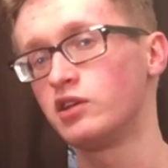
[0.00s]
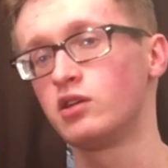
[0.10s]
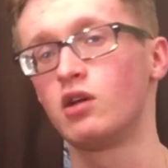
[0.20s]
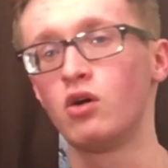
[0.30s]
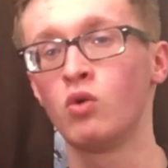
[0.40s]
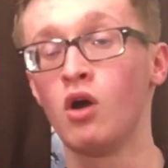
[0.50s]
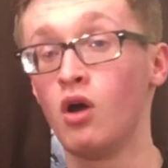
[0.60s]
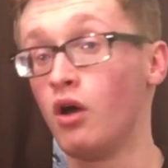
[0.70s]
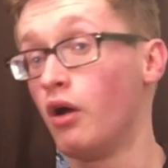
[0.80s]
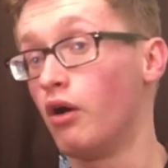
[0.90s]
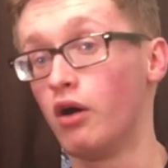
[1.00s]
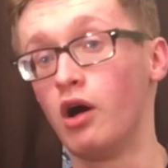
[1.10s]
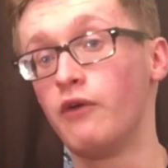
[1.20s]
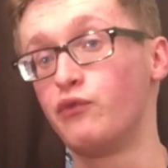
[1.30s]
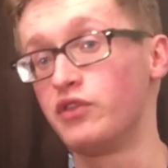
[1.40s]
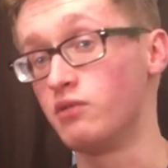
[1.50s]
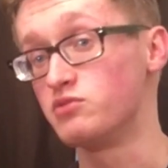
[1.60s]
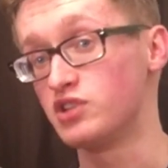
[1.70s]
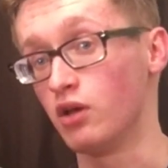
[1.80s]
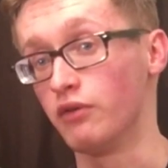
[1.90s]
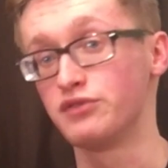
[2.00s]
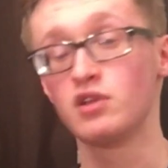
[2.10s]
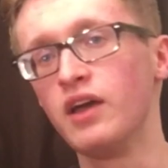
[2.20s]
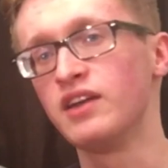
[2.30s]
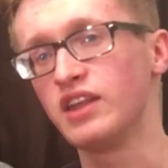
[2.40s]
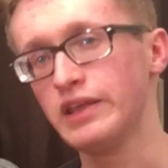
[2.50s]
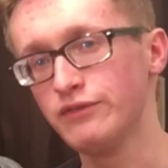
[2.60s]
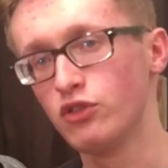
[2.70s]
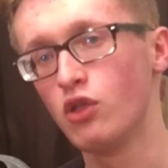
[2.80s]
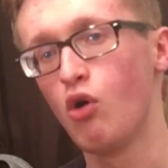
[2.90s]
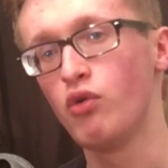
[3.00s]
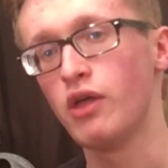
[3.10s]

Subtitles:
you know, off with themselves. And even though